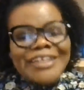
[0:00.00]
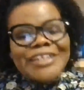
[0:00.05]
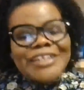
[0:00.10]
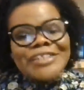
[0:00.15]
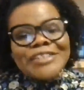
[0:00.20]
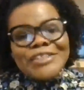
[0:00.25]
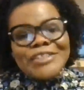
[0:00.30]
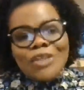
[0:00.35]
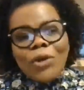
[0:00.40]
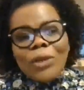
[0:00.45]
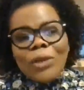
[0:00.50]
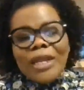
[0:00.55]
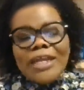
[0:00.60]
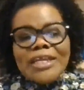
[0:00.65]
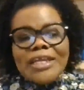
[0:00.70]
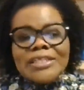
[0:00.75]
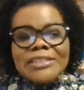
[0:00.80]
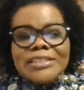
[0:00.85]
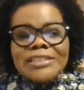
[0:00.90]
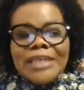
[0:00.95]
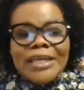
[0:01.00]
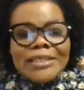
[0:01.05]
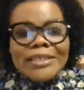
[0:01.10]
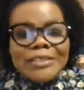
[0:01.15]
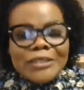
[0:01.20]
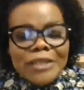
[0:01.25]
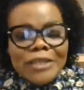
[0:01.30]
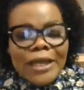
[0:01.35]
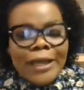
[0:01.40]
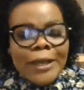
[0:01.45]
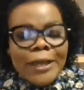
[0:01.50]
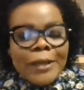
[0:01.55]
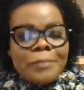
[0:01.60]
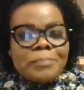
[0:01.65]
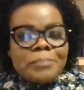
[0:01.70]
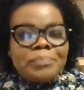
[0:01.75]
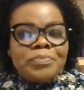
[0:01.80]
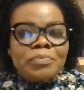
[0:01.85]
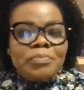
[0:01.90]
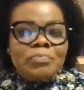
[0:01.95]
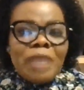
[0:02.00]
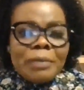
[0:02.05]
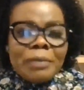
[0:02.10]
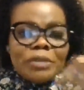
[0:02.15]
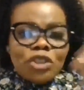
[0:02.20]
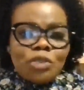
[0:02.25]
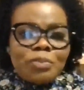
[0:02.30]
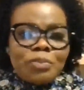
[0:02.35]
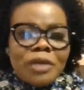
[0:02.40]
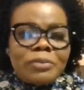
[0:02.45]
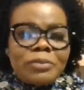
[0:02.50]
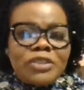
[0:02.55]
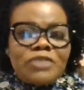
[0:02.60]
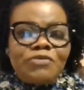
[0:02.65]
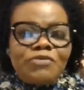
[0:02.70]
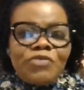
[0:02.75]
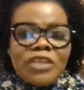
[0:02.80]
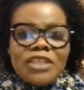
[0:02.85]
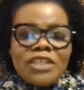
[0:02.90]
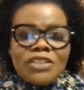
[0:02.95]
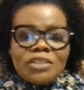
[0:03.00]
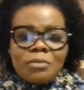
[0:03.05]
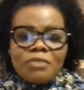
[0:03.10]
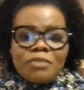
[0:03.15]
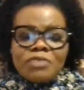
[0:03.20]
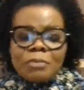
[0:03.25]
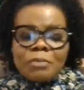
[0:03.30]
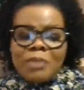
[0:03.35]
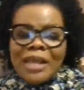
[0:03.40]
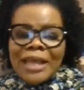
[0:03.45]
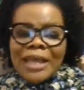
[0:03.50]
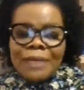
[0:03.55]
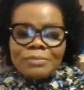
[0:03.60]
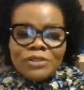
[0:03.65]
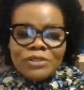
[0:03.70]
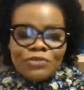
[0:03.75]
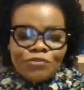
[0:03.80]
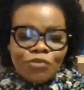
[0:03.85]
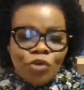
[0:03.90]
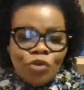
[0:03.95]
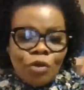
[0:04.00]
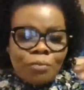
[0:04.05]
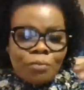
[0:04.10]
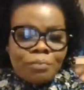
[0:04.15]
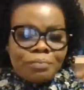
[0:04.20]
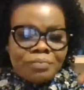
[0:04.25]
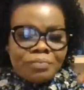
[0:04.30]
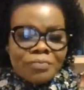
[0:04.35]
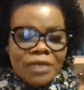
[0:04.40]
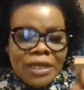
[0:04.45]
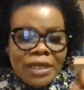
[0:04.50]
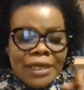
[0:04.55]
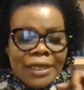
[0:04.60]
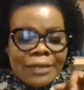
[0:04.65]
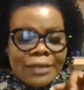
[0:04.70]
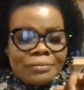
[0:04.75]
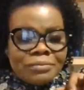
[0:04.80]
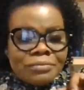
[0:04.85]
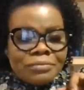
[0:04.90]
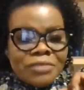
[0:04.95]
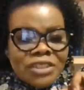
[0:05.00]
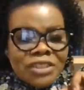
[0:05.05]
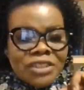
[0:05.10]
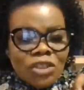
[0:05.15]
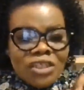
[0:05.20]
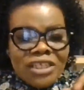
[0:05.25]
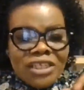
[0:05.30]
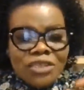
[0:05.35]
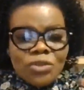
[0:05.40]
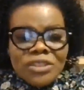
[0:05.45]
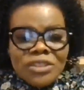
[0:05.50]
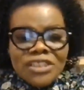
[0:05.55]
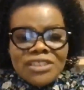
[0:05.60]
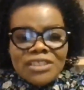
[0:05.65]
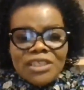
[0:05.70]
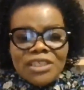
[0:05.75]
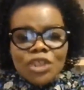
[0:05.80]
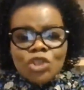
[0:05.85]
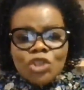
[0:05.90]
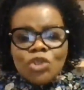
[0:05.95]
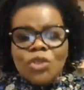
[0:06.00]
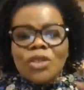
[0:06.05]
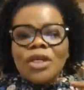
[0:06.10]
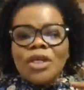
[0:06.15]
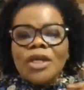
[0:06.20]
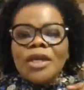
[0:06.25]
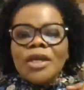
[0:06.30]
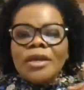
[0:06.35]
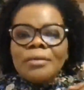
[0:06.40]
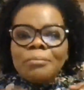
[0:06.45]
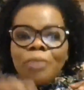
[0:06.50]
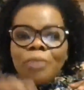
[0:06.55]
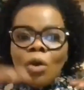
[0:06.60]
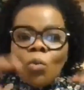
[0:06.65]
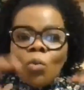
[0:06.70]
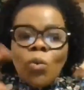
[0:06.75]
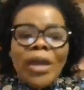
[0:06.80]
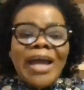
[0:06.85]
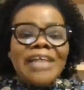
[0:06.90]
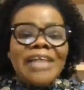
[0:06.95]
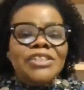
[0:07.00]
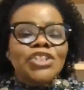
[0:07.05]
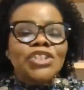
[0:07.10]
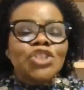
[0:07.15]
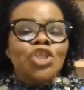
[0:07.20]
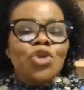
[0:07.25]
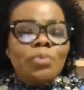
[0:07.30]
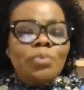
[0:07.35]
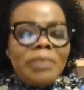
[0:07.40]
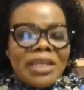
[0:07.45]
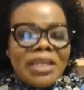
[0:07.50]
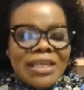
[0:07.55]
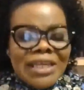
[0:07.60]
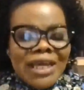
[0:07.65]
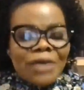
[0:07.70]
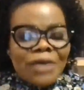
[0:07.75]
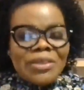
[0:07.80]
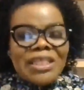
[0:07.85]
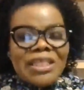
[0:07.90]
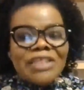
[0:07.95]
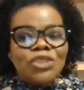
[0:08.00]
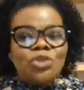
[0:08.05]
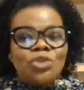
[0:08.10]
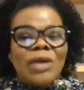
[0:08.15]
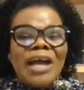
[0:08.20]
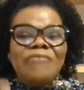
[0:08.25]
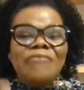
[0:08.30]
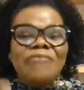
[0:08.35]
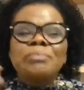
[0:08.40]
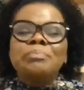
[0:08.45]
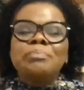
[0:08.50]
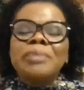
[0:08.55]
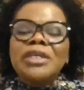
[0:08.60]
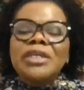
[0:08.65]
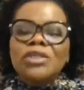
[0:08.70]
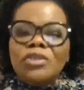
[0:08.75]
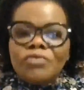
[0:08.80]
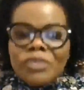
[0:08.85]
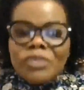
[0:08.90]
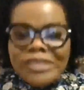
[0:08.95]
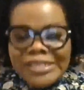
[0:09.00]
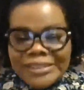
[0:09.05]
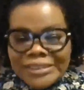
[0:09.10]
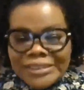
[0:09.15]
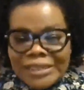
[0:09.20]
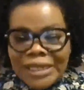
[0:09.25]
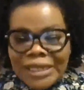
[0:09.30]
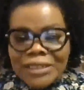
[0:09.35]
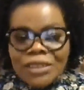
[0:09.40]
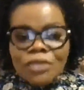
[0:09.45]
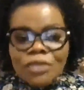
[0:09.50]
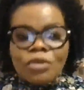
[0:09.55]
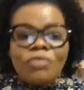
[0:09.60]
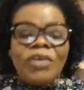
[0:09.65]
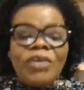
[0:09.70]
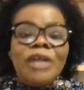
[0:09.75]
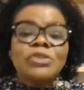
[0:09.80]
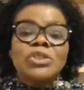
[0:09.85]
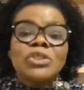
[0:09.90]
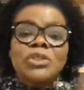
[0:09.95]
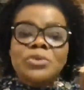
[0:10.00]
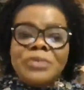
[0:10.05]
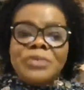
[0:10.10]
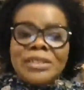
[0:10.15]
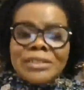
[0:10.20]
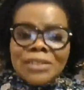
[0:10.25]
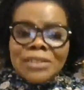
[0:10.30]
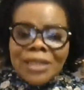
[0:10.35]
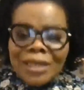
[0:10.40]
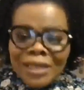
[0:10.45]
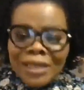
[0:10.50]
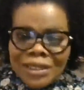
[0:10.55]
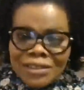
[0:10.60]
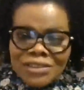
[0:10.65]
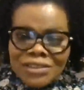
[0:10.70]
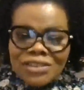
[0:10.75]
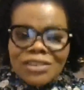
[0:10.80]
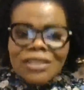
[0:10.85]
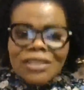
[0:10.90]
So like I said, maybe she'll be able to fill in some of the gaps from Mrs. Odetunde's session, but we're assuming now that you have a bit of understanding of how to create a class.